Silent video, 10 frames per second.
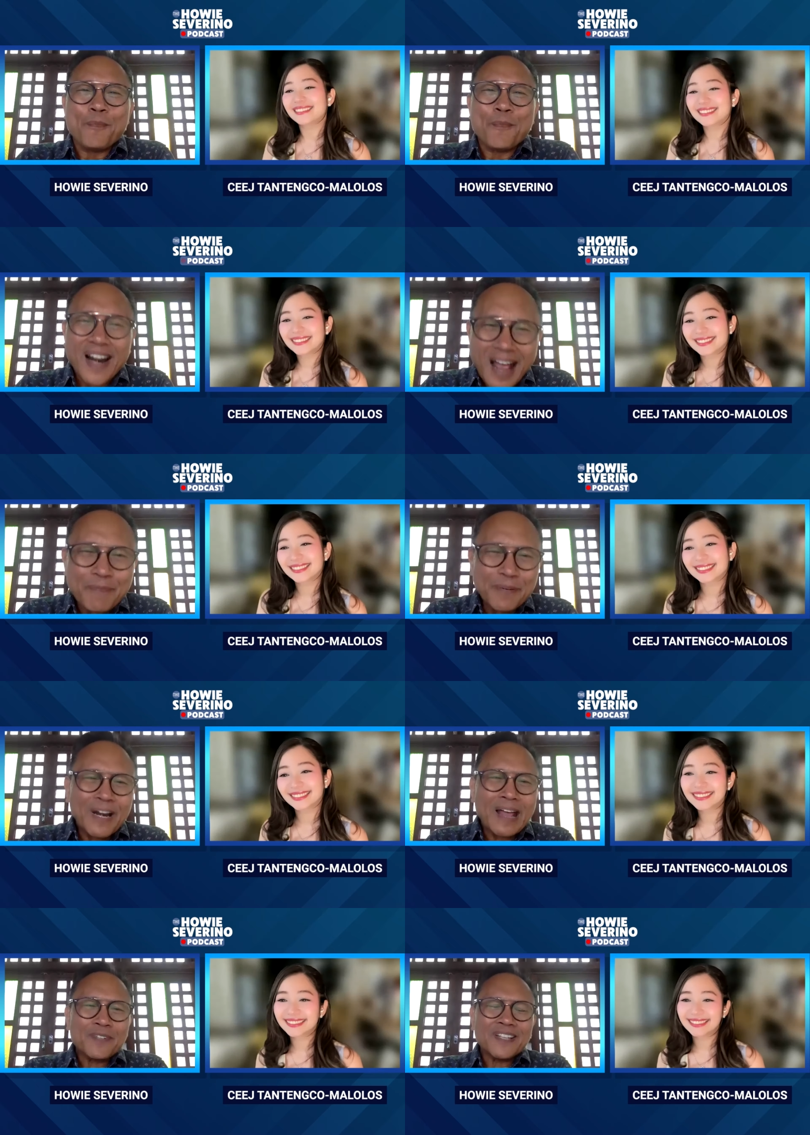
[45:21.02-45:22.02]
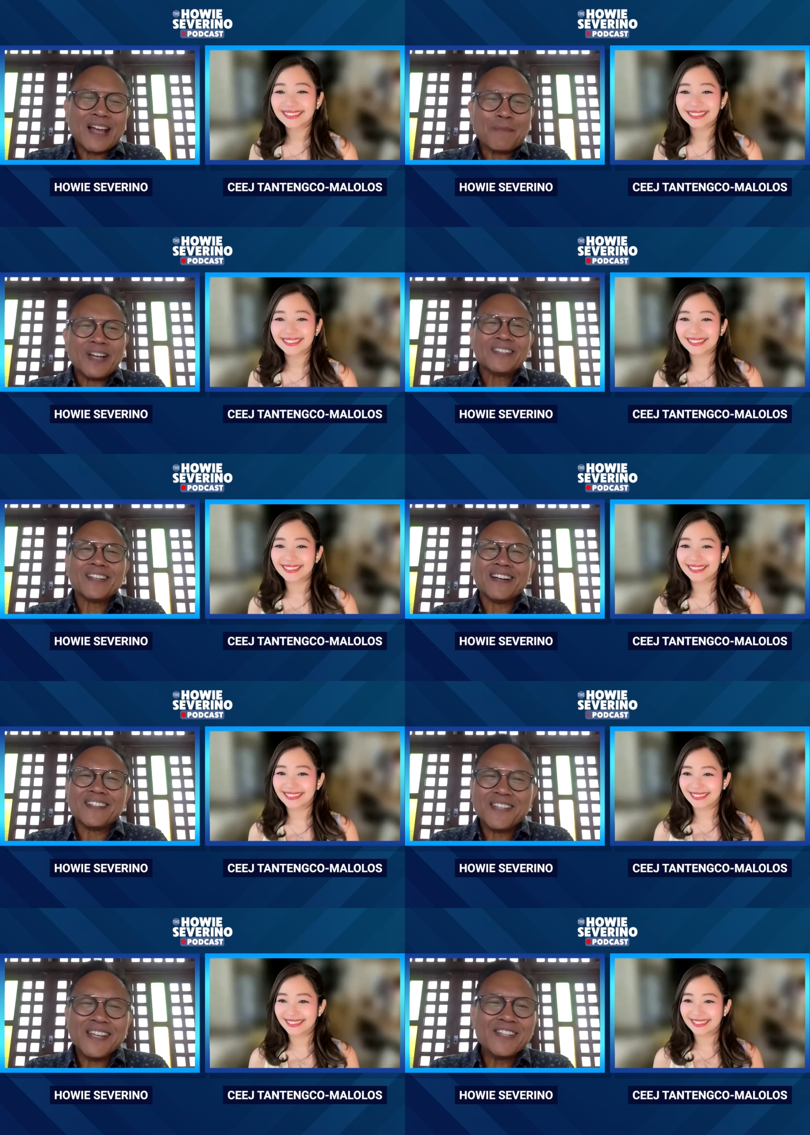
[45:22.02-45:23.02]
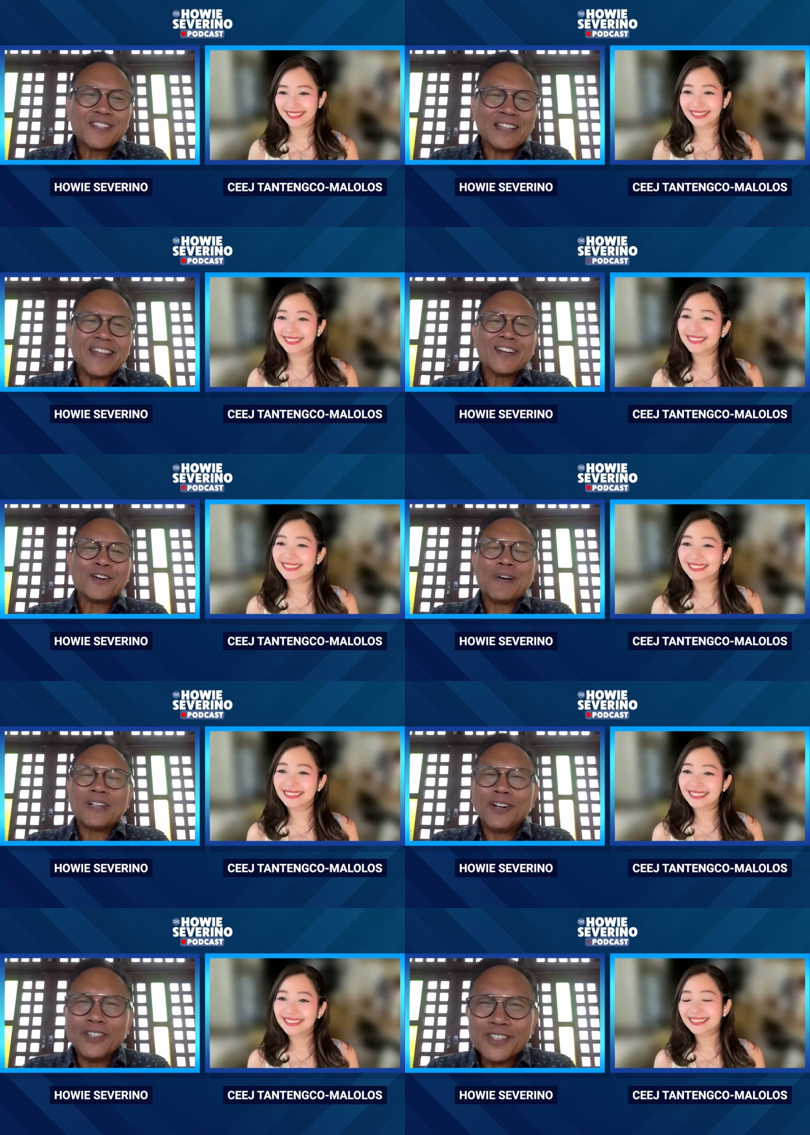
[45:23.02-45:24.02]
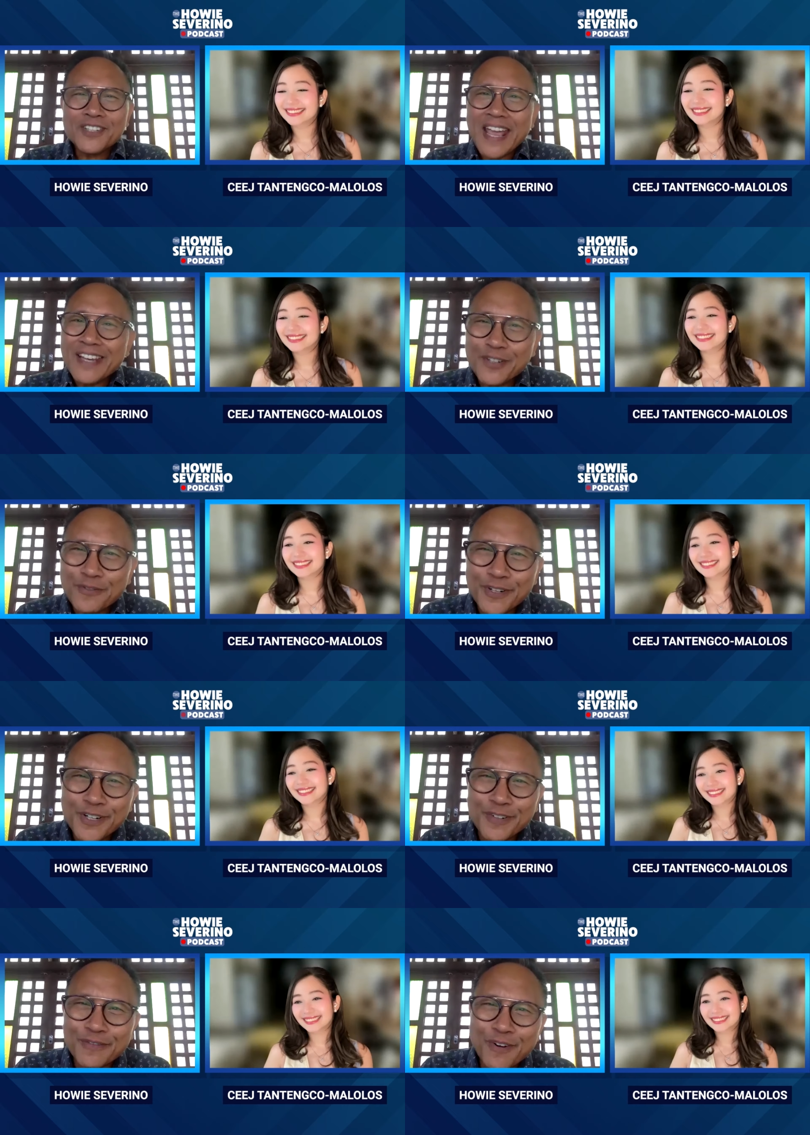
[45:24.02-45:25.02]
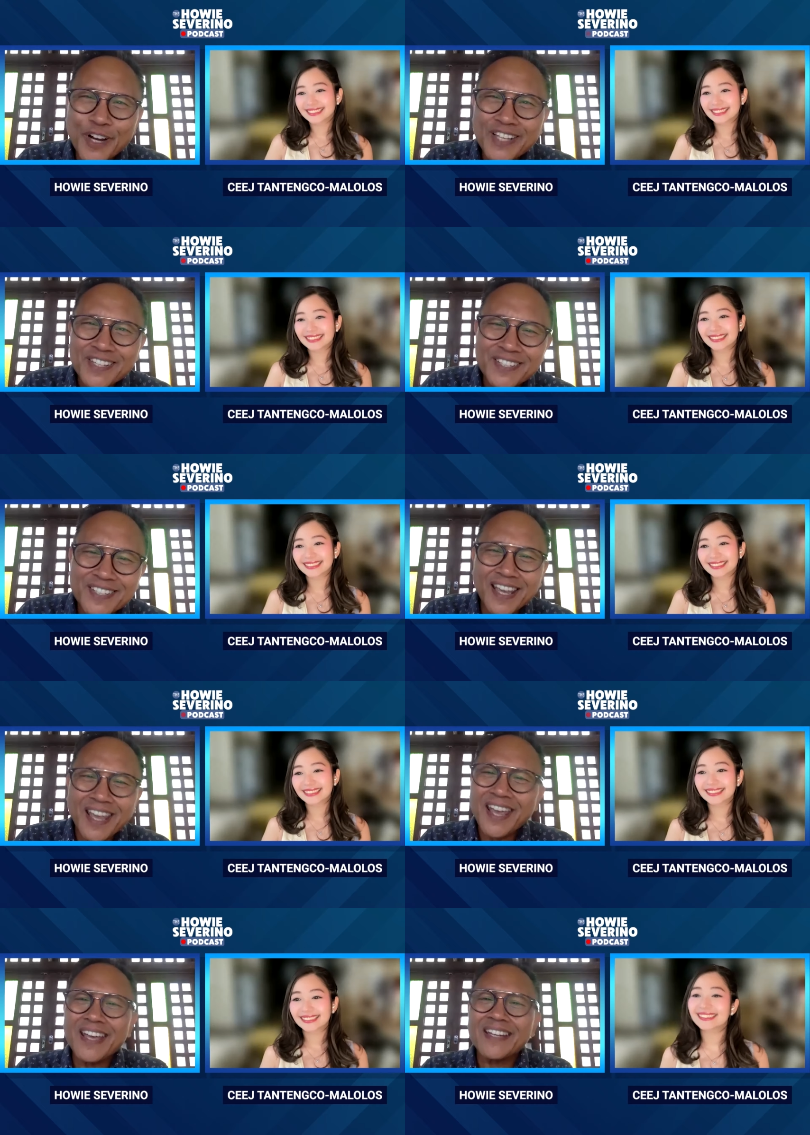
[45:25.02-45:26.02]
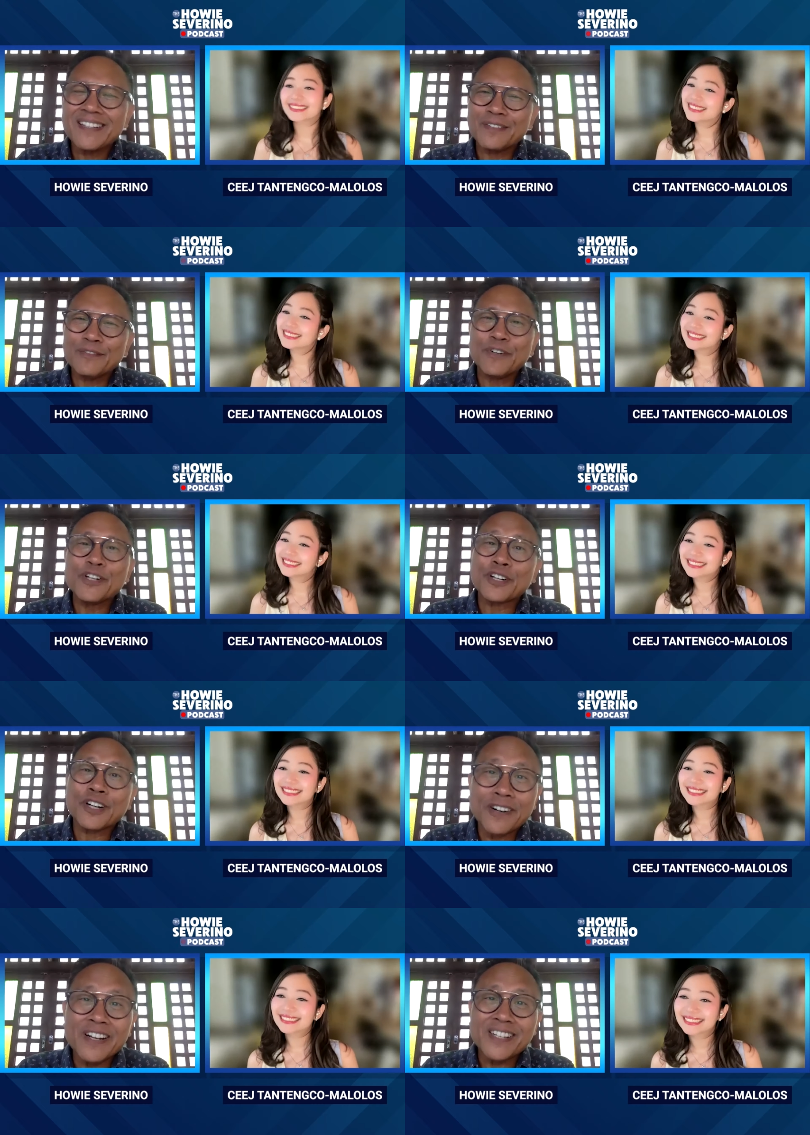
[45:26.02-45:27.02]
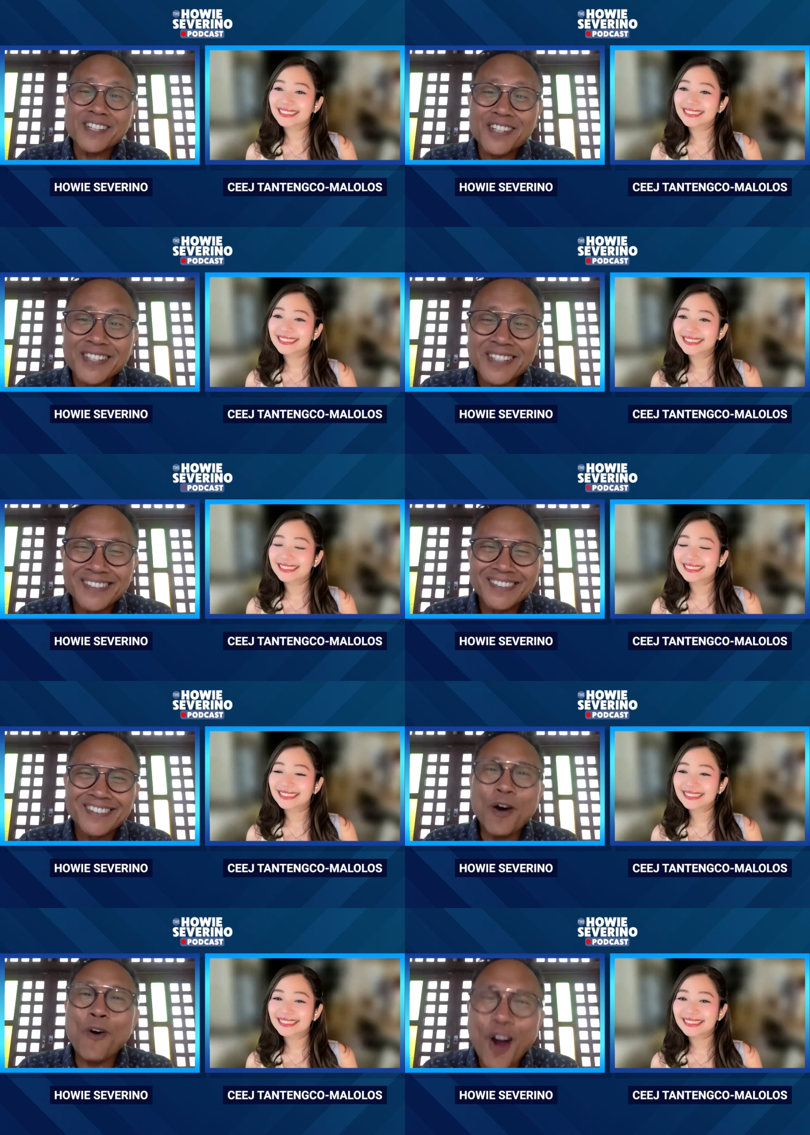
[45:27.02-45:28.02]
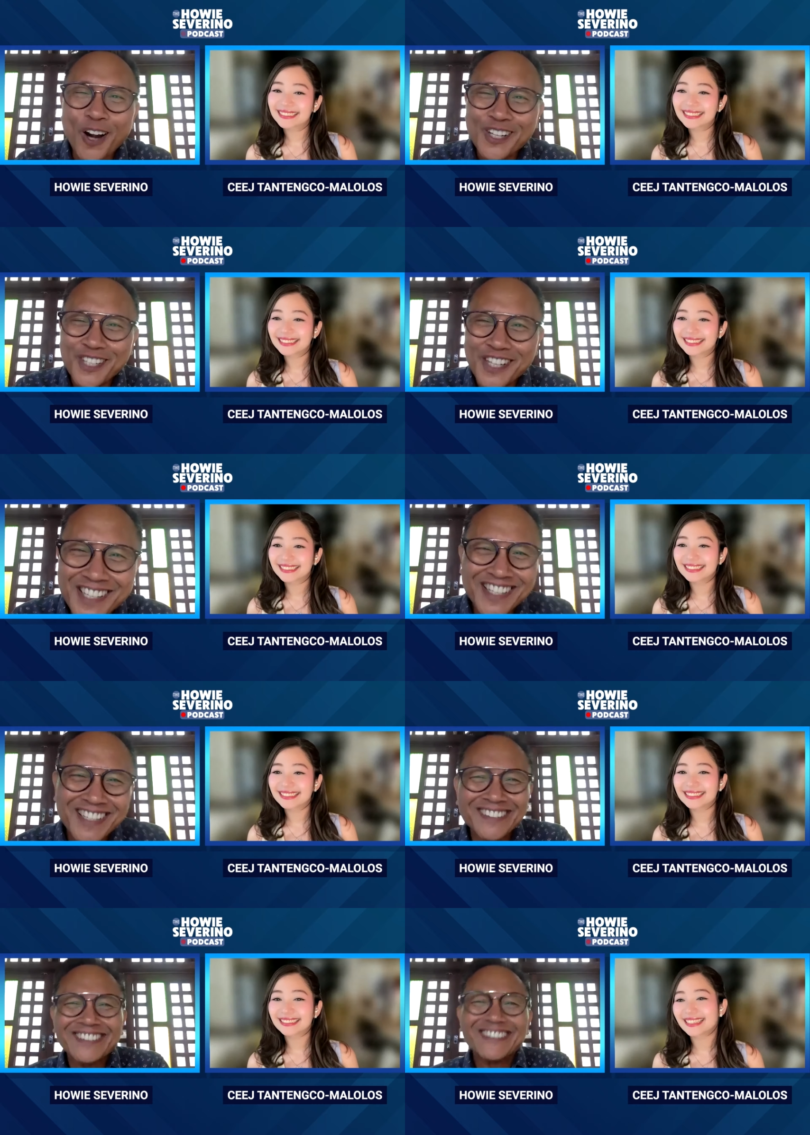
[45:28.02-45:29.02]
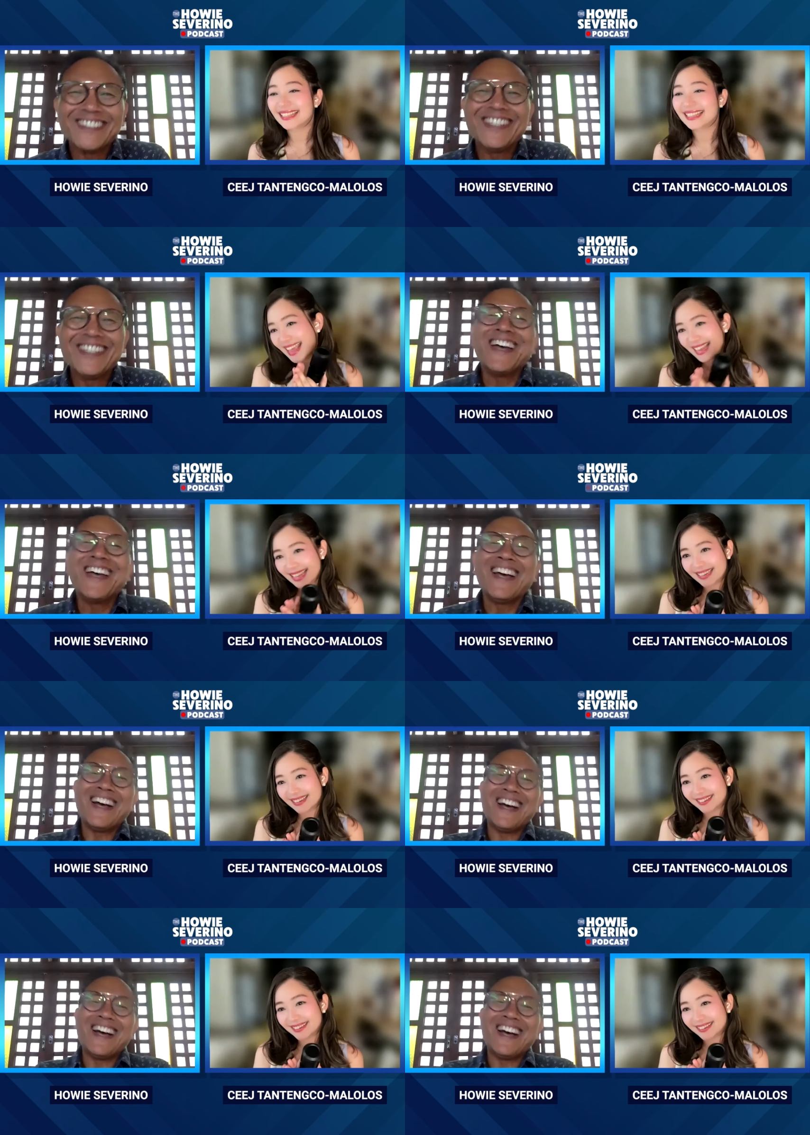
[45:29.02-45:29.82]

Speaker 1: Maraming maraming salamat, uh, Ceej Tantengco-Malolos. Thank you for your voice and for your courage. Go hard, Ceej. Thank